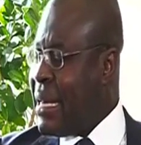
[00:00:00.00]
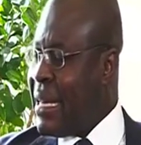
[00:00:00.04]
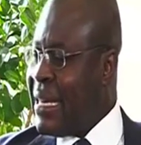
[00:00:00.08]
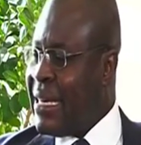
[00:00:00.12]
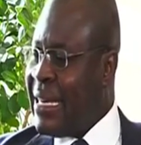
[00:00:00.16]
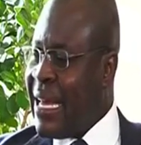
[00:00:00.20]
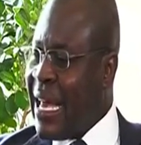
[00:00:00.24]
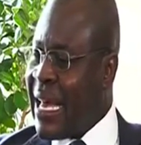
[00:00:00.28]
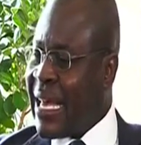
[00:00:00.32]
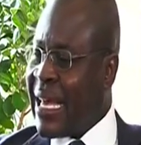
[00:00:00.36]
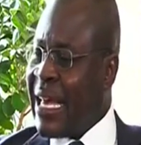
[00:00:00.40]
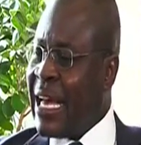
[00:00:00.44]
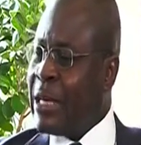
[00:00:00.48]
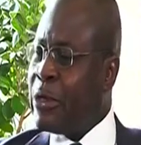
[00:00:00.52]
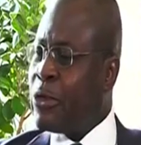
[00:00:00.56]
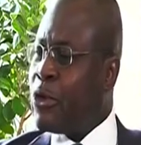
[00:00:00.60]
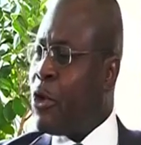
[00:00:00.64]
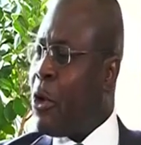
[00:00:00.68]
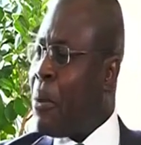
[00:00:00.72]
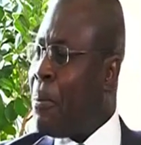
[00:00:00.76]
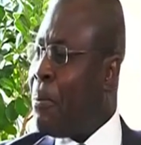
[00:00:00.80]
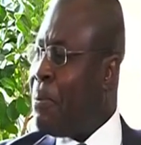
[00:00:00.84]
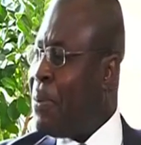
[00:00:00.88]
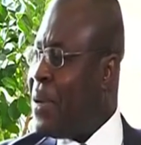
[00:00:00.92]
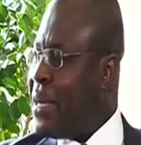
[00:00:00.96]
They can
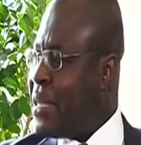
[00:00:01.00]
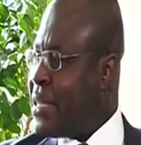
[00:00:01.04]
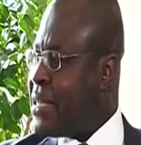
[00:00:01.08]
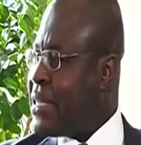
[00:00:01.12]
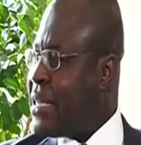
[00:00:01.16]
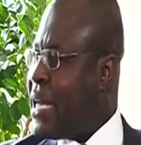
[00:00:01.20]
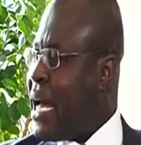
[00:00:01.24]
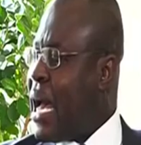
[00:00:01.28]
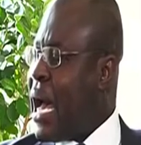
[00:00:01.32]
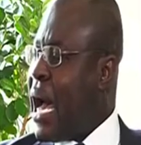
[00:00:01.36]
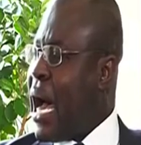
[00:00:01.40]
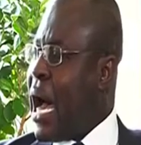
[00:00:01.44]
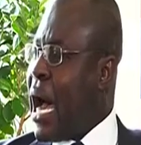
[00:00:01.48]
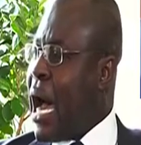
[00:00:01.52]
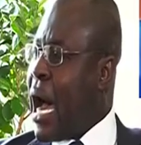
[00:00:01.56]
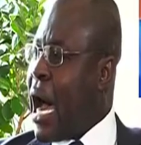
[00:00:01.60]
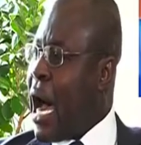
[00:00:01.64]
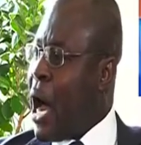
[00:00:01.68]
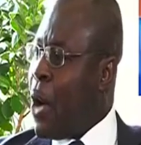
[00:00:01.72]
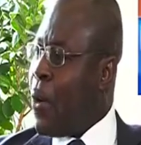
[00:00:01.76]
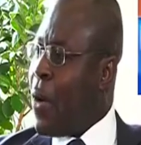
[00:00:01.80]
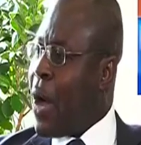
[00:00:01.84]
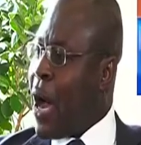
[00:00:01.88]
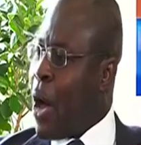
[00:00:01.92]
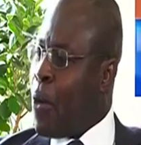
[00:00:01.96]
compete.
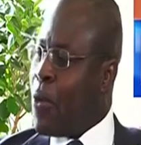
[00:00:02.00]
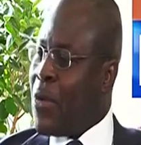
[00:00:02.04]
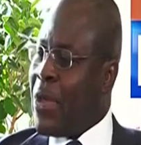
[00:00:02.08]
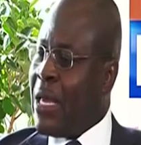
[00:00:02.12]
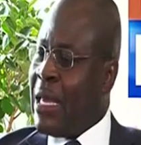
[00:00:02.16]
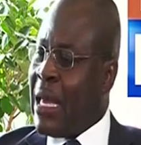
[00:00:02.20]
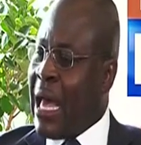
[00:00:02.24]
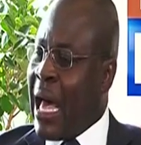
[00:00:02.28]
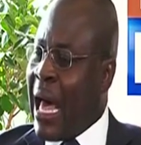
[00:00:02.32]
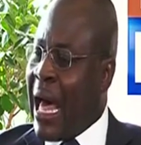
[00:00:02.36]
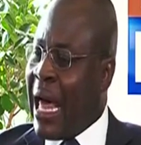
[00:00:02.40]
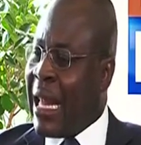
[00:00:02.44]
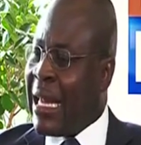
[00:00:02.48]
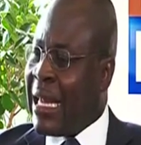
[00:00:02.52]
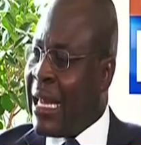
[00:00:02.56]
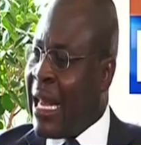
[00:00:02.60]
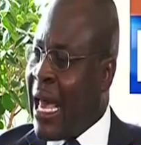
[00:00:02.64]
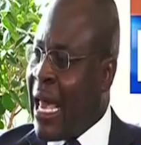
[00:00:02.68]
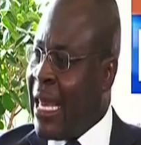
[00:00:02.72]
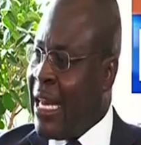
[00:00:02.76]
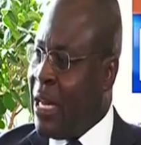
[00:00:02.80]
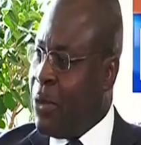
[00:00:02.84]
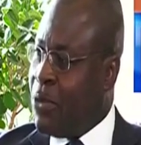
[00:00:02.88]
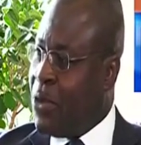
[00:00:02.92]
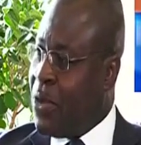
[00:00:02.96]
How are we
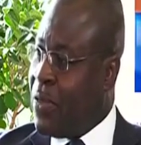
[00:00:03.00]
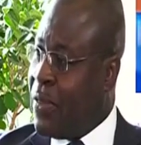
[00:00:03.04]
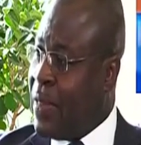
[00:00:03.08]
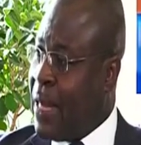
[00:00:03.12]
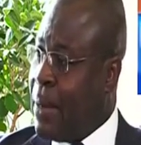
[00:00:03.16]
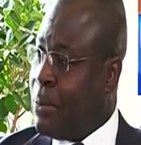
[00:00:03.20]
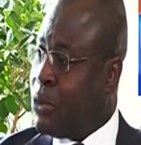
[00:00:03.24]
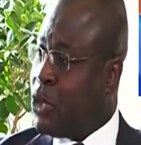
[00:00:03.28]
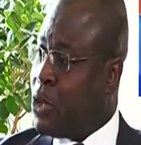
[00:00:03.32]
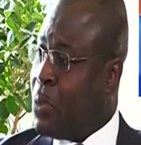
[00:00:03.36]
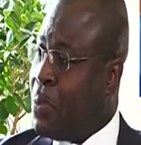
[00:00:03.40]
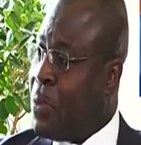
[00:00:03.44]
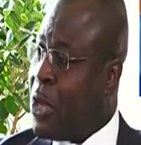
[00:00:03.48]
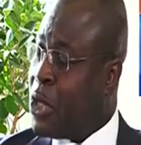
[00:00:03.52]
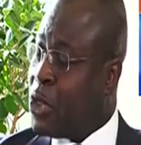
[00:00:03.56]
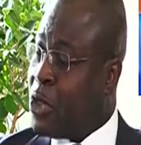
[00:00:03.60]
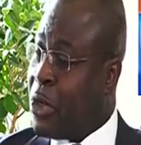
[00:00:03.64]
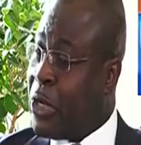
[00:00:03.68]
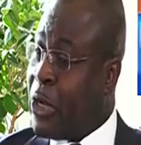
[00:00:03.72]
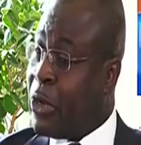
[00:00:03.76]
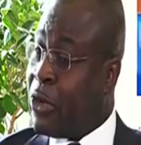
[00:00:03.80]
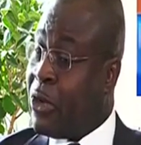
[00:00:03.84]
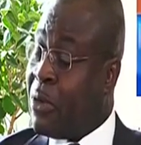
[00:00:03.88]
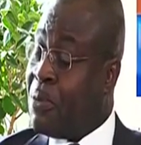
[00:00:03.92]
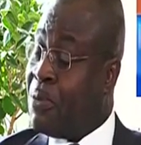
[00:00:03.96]
aligning with them to make sure
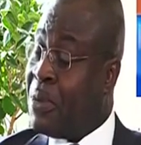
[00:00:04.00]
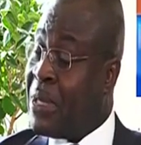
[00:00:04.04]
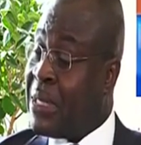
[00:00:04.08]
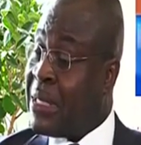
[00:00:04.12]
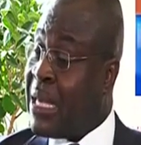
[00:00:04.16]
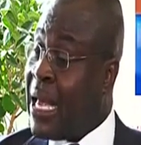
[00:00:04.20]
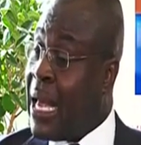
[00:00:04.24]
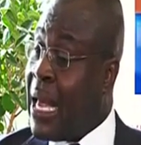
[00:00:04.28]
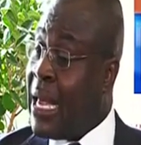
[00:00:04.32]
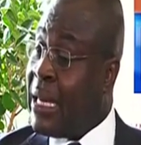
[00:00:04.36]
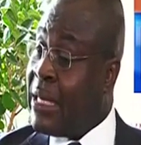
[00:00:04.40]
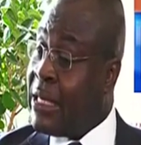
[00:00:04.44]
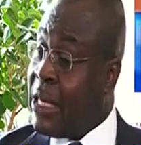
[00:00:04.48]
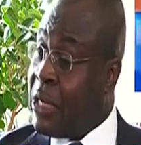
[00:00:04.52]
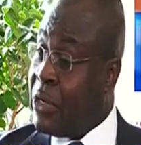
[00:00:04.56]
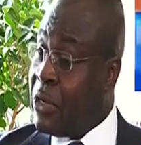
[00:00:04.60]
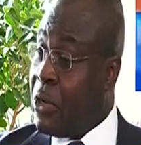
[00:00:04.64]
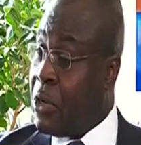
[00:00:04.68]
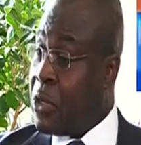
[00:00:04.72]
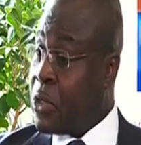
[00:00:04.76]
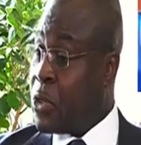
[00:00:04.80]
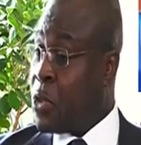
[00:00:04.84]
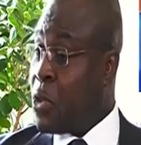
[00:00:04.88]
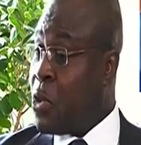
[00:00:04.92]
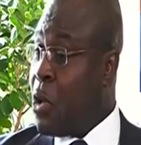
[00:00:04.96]
they compete? And then
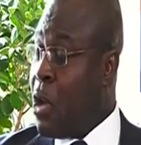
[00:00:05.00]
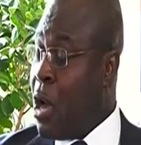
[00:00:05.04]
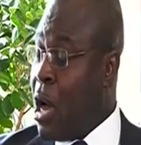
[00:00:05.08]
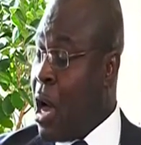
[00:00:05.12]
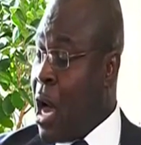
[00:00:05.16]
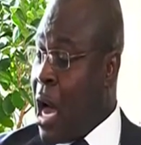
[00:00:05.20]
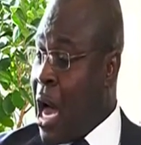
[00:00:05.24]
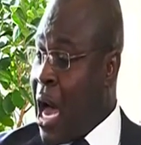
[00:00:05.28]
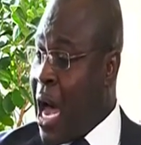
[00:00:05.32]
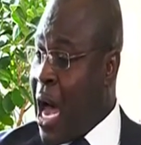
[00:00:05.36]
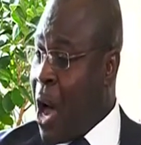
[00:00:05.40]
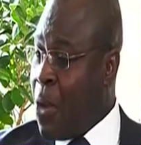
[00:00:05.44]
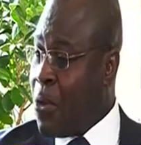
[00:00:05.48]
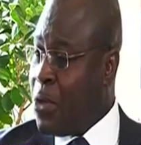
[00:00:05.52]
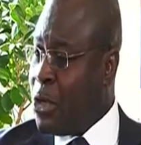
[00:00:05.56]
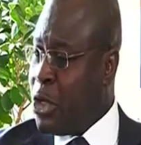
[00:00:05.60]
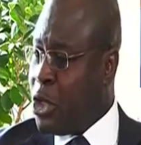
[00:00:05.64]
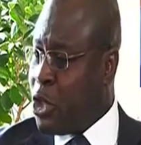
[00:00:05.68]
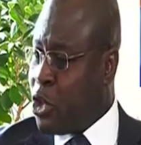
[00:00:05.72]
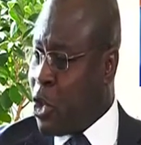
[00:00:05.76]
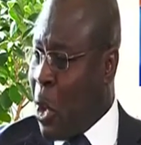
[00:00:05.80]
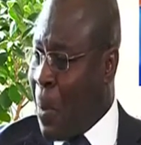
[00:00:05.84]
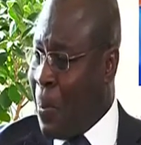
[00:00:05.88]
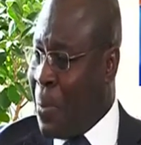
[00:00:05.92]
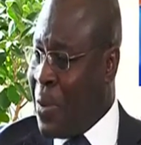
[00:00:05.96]
also, how are we
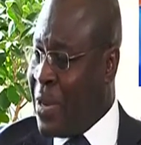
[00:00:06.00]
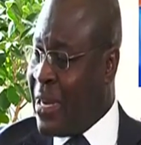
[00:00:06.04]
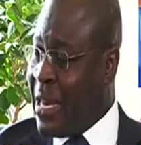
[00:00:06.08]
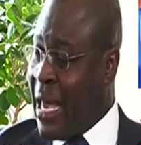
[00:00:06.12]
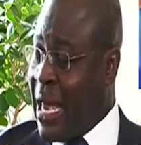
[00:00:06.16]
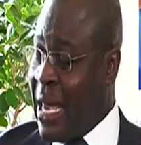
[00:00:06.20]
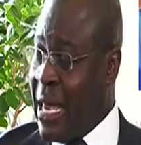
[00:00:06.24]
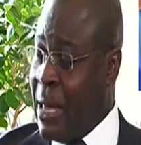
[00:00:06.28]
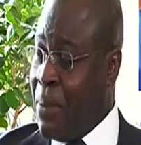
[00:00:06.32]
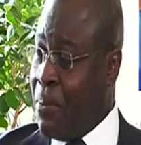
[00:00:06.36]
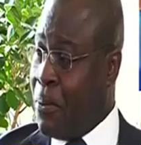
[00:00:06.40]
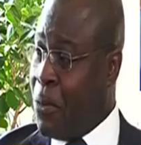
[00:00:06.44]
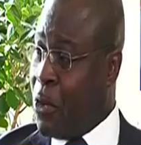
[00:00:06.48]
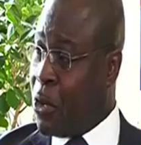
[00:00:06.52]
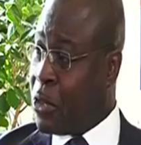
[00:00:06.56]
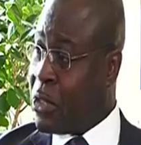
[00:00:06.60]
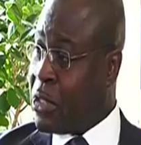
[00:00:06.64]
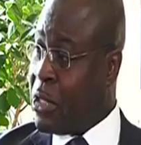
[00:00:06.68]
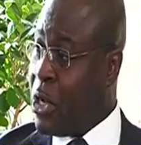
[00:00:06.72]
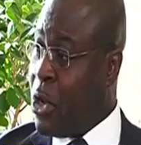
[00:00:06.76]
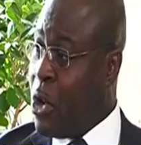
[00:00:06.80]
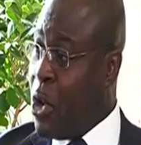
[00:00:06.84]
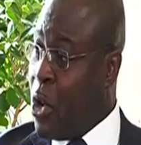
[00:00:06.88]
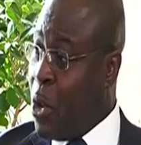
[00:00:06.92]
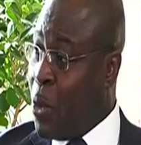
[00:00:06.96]
stopping the
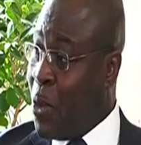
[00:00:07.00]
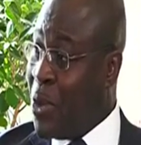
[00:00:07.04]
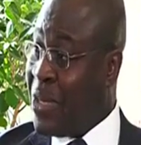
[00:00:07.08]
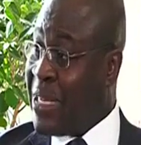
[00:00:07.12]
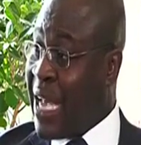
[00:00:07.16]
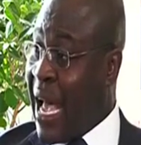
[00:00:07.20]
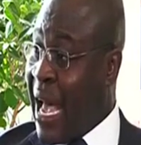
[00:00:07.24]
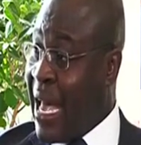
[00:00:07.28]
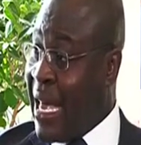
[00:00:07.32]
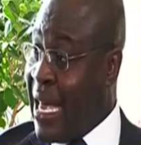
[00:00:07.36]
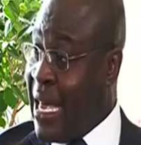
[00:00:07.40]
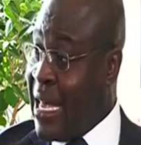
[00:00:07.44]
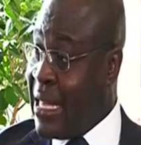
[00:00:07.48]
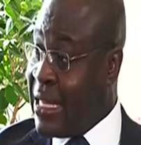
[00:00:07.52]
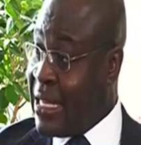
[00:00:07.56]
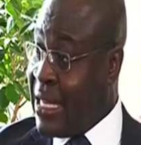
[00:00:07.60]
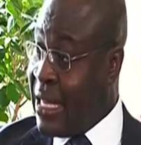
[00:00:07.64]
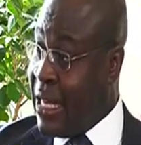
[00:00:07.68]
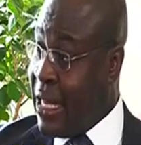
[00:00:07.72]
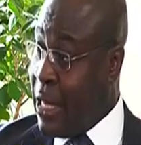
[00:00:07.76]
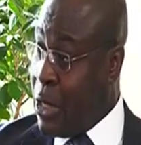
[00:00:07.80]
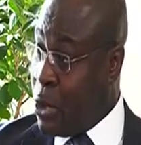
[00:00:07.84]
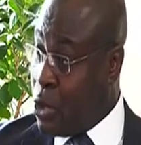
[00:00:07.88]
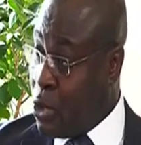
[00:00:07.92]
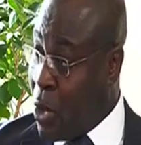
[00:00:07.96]
imports which are
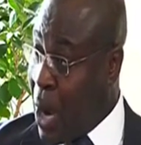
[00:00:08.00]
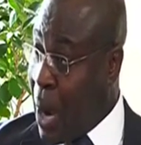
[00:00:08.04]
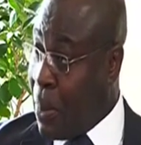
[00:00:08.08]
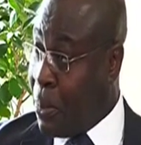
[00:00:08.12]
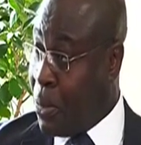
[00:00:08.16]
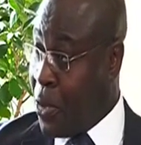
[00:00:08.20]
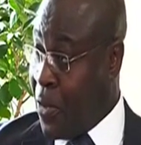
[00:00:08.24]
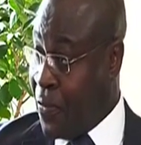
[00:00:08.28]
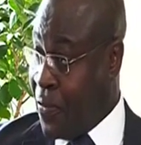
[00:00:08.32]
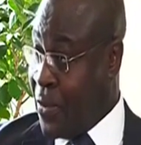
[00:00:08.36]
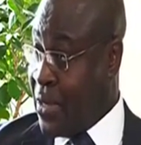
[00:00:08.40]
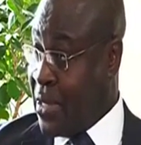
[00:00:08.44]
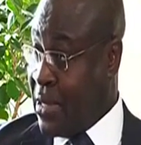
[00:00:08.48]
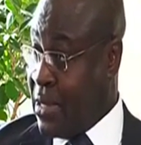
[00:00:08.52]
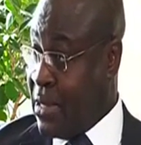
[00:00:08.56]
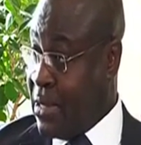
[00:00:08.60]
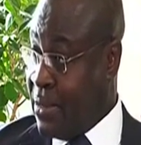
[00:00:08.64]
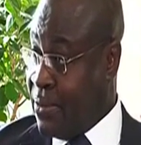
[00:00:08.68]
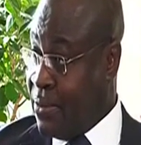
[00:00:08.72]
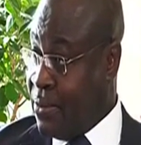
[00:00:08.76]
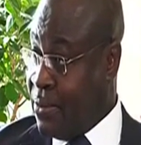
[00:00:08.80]
eating into our profits?